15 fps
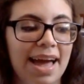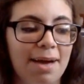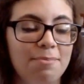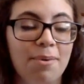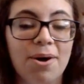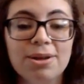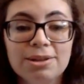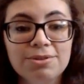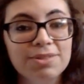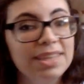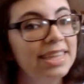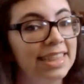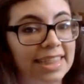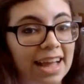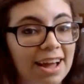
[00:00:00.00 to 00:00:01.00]
I bought all
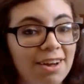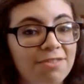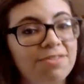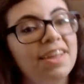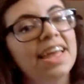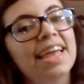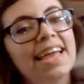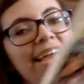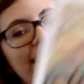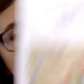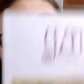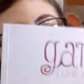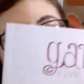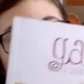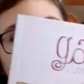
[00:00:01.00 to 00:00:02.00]
this stuff,
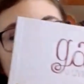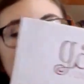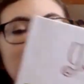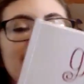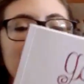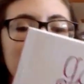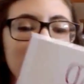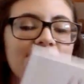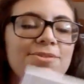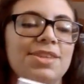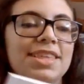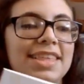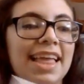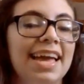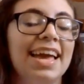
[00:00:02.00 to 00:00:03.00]
and she gave me this, so I was
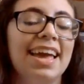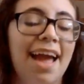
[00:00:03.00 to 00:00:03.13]
just like,